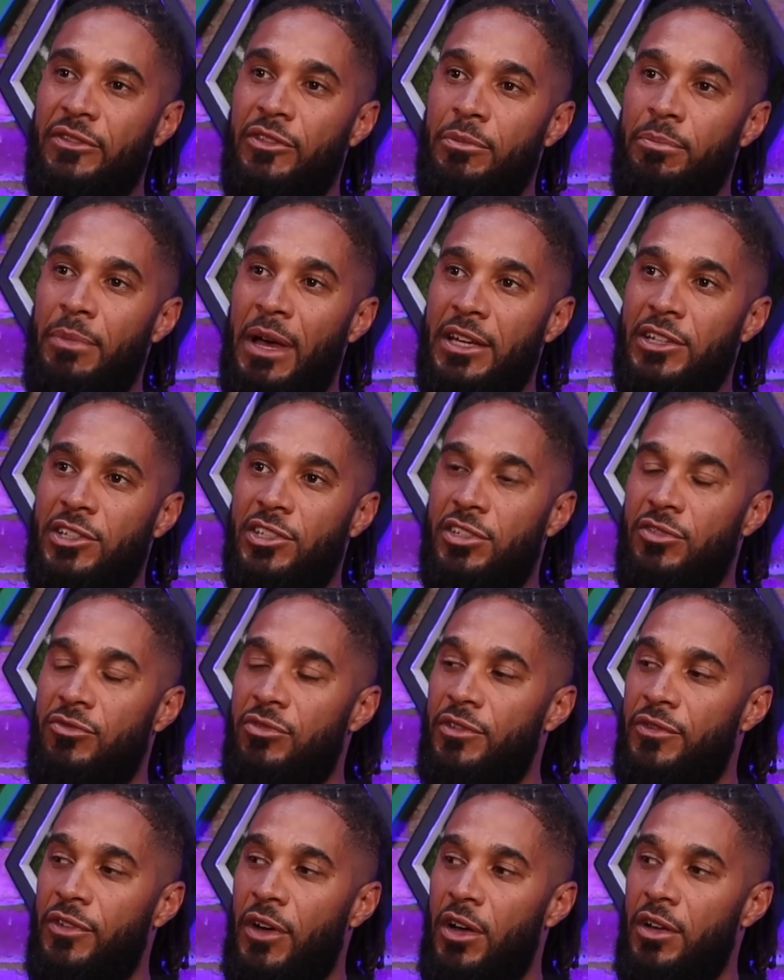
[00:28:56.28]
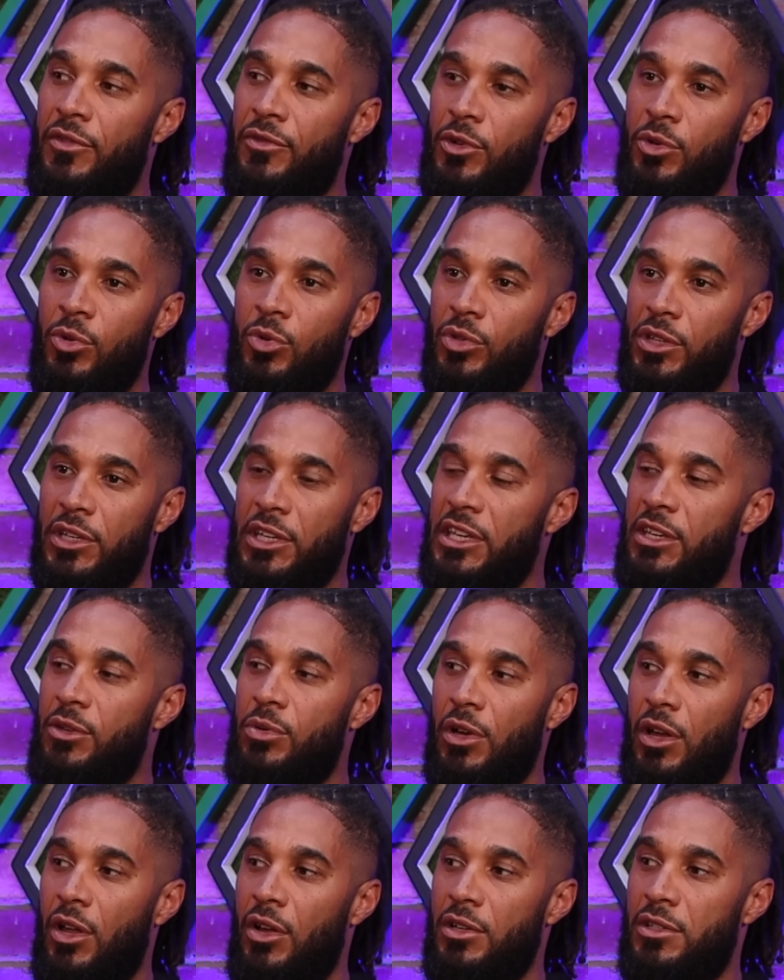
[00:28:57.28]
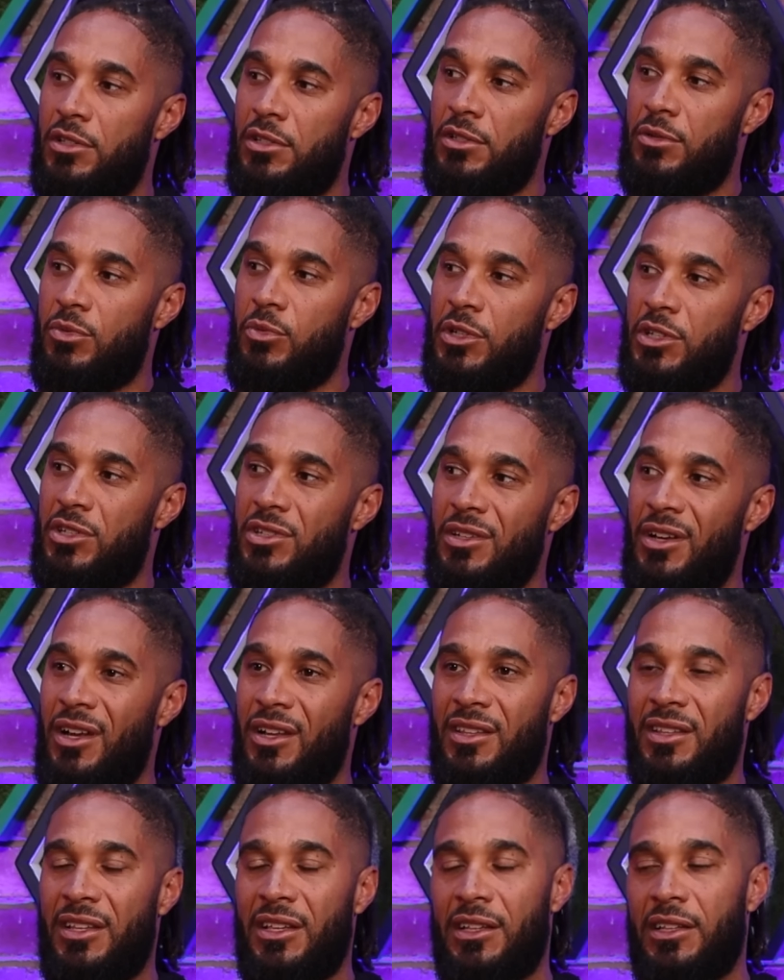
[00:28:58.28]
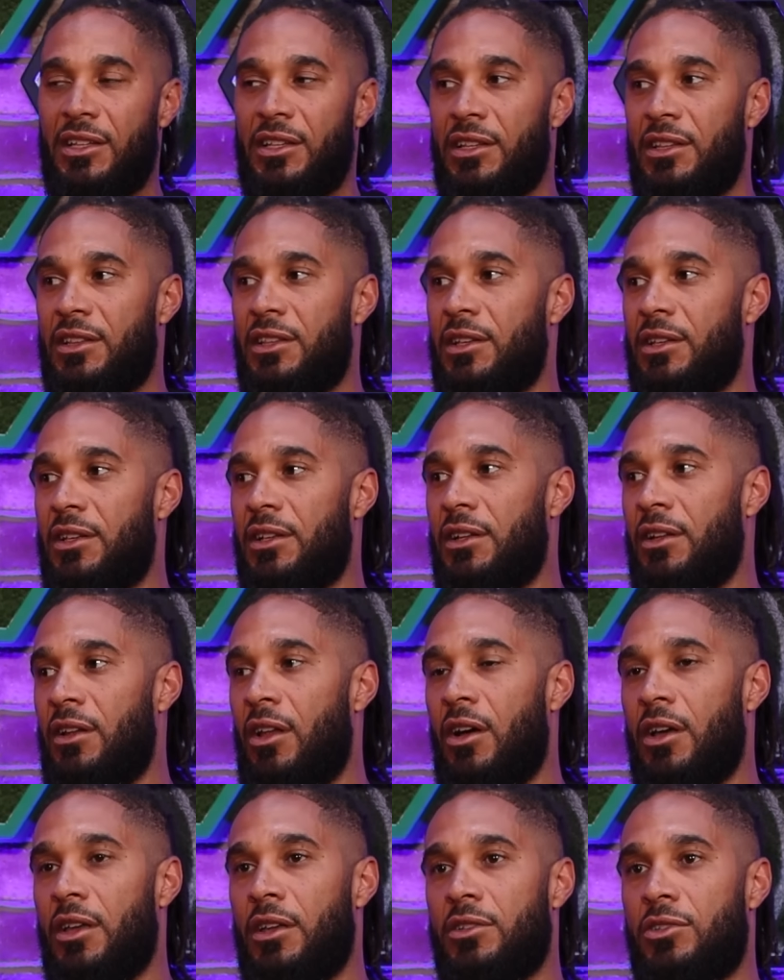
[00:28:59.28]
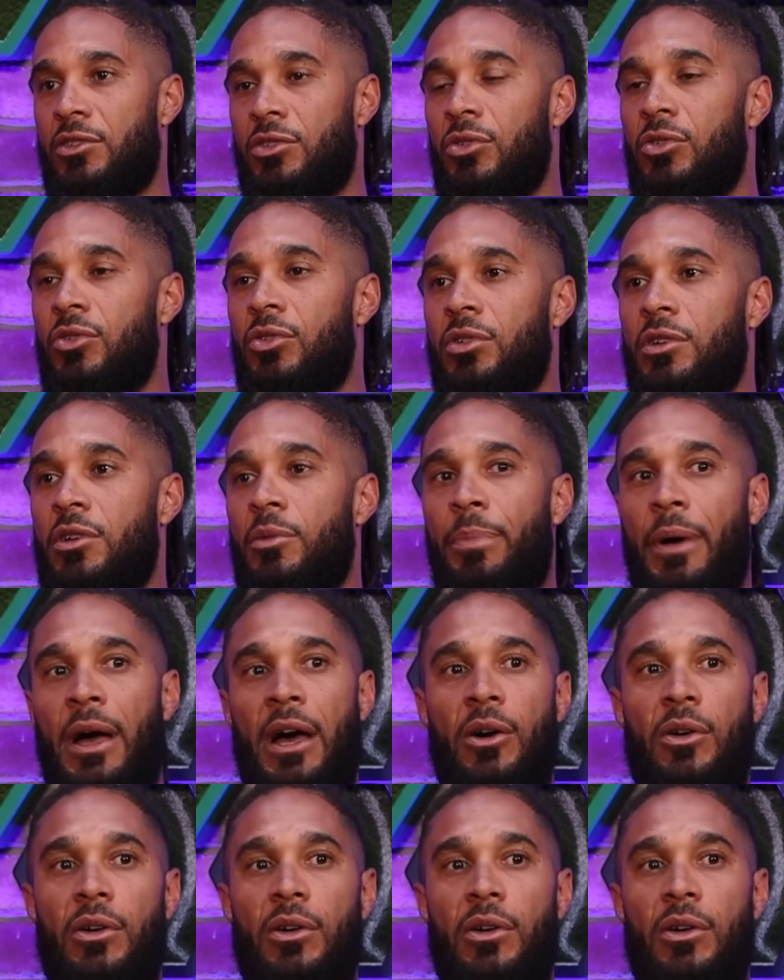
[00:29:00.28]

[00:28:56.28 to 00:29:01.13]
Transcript: he's even managed to revive all the equalizers, which I think that, like, talk